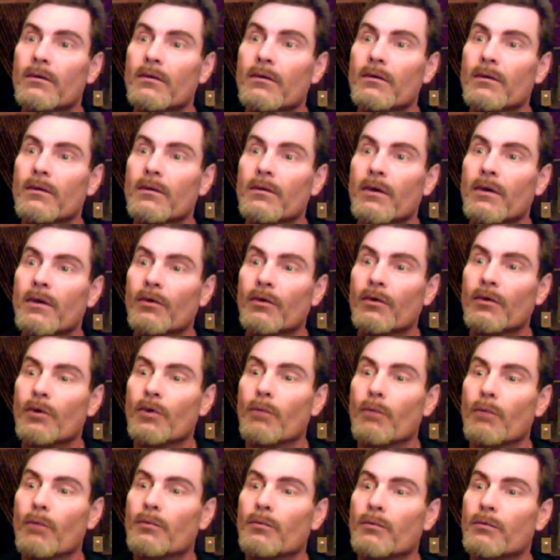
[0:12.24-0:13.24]
telescope
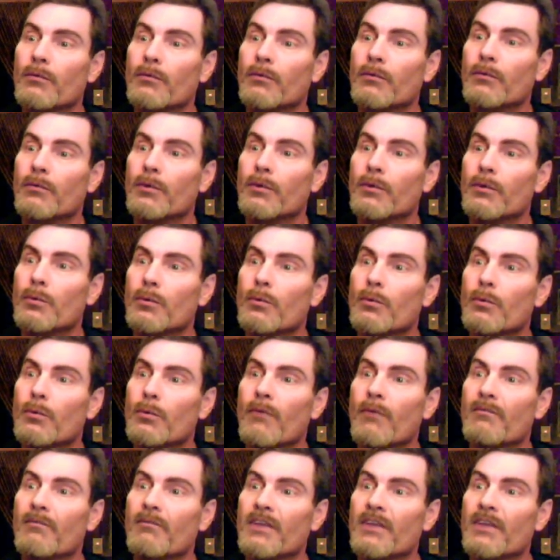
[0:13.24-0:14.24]
to
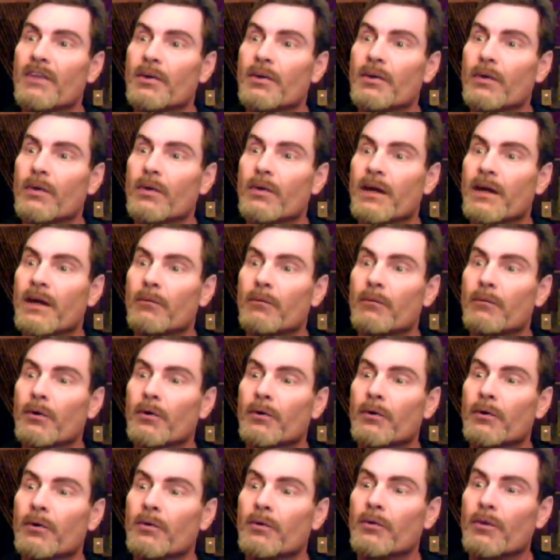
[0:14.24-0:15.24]
video
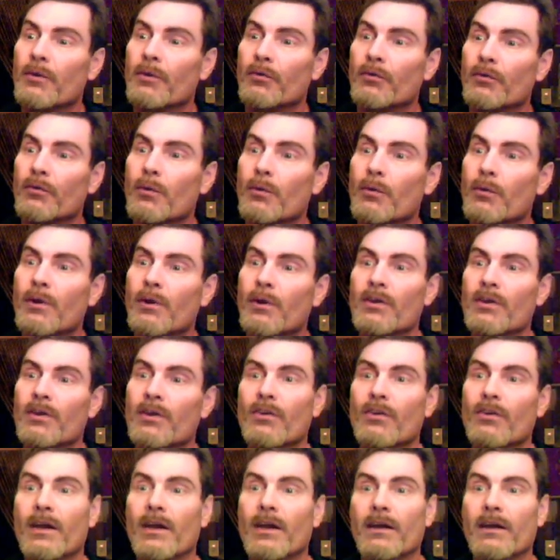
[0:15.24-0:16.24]
camera, especially one that's
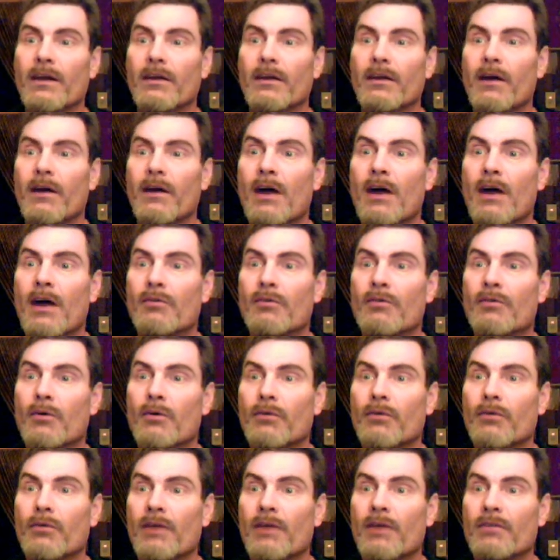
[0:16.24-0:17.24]
like a iPhone
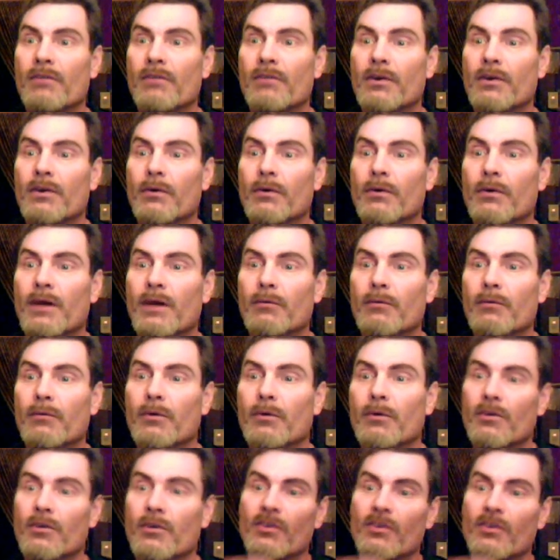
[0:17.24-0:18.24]
type video camera.
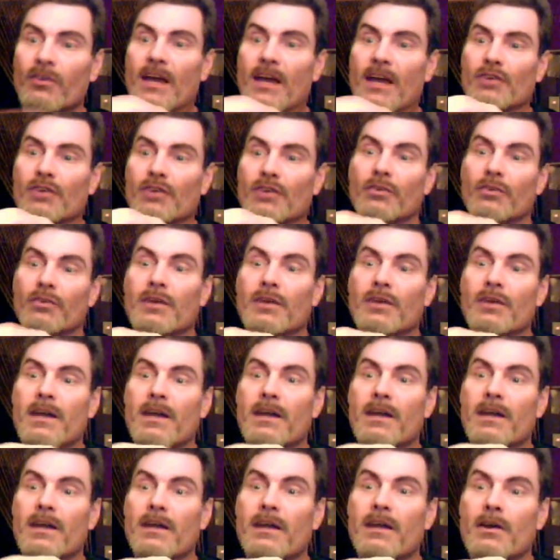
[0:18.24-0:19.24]
This is actually
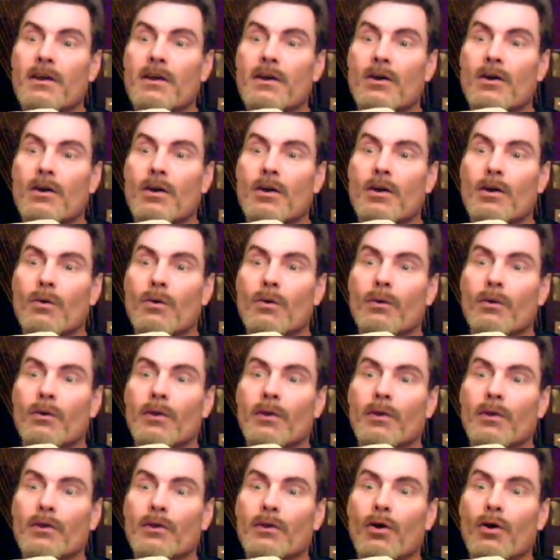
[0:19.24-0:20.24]
a what
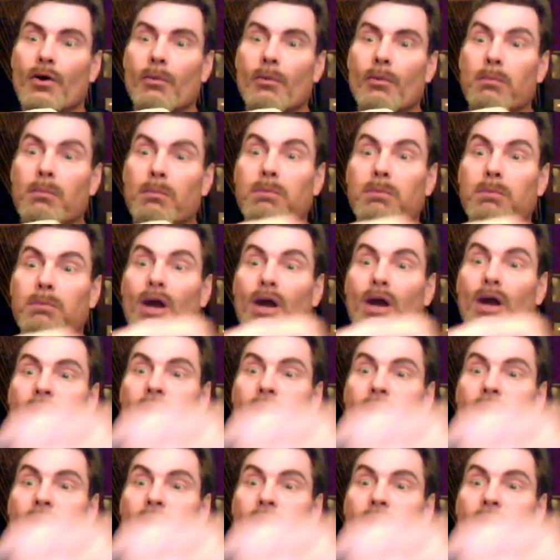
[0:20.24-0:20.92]
they'd call a blog